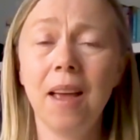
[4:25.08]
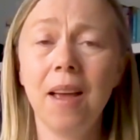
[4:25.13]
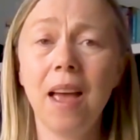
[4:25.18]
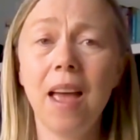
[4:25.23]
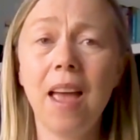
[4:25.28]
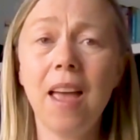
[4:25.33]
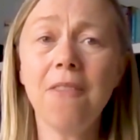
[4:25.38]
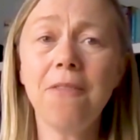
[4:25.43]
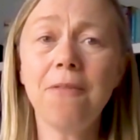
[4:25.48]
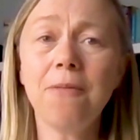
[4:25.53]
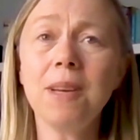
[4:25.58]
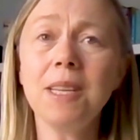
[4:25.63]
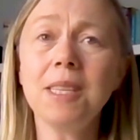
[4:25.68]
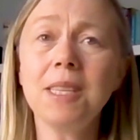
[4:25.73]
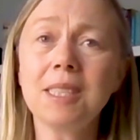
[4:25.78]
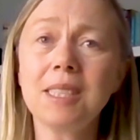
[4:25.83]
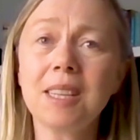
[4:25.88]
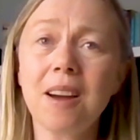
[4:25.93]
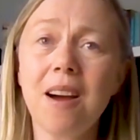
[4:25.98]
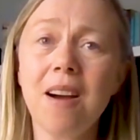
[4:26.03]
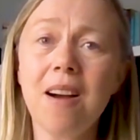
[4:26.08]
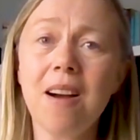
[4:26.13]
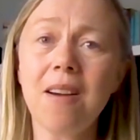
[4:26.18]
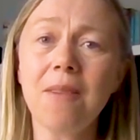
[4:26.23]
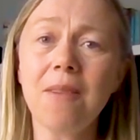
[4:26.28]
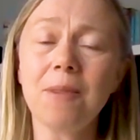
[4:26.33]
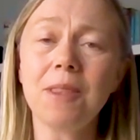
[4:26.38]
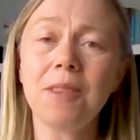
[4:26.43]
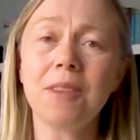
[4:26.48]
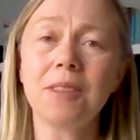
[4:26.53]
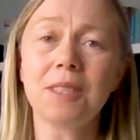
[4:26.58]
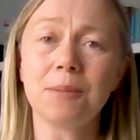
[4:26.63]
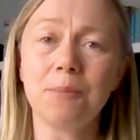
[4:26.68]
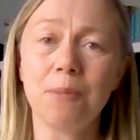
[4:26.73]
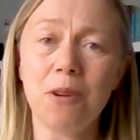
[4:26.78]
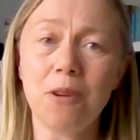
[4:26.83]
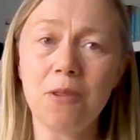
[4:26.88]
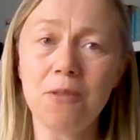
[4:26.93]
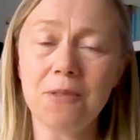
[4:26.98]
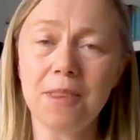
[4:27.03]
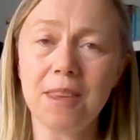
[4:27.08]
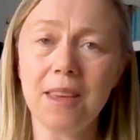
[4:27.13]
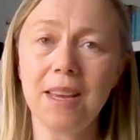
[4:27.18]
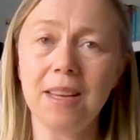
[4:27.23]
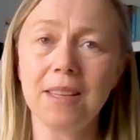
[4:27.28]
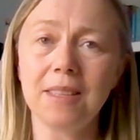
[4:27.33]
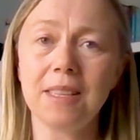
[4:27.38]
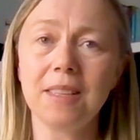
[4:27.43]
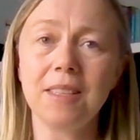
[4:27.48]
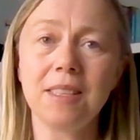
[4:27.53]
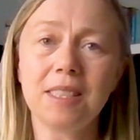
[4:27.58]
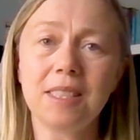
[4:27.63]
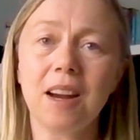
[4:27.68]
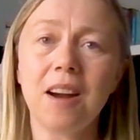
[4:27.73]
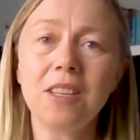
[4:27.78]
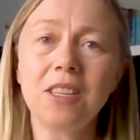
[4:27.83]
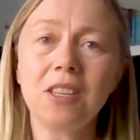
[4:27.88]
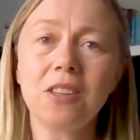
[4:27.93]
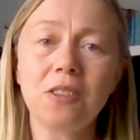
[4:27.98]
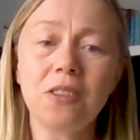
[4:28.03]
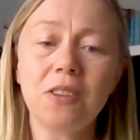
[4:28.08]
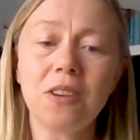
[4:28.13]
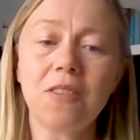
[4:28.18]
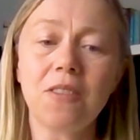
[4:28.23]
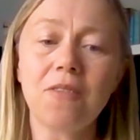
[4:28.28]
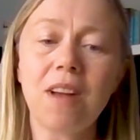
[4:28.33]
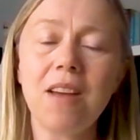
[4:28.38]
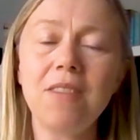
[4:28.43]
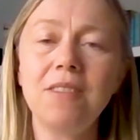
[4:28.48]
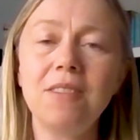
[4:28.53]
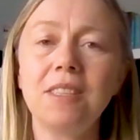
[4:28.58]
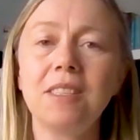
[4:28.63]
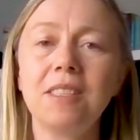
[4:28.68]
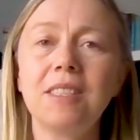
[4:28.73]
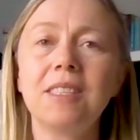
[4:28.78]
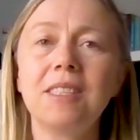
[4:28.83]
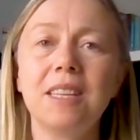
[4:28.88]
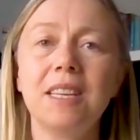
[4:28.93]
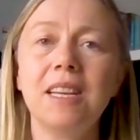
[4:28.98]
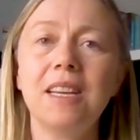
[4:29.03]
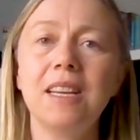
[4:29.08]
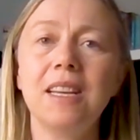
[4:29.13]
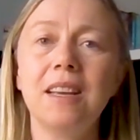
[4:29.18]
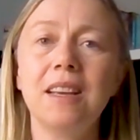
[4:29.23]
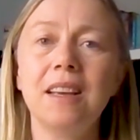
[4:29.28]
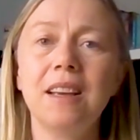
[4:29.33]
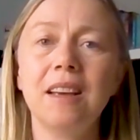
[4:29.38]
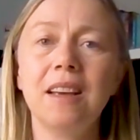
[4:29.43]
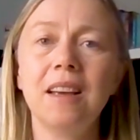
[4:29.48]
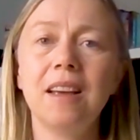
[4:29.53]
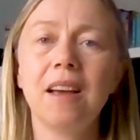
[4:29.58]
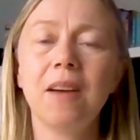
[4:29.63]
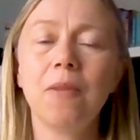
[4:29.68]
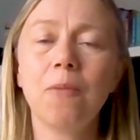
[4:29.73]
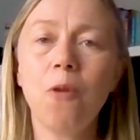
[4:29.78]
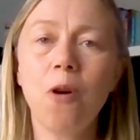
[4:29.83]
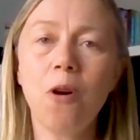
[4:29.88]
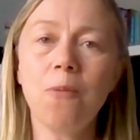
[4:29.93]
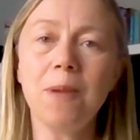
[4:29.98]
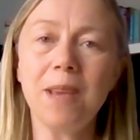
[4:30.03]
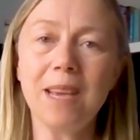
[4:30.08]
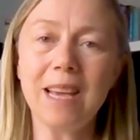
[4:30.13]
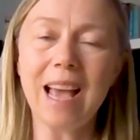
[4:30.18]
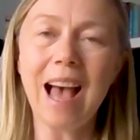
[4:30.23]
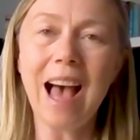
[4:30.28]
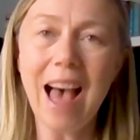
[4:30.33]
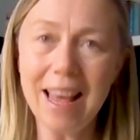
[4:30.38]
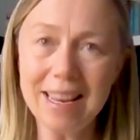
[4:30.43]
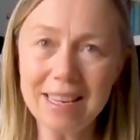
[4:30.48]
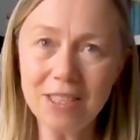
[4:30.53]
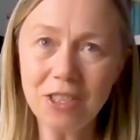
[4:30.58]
If we start with the small things and start to look around and see what we can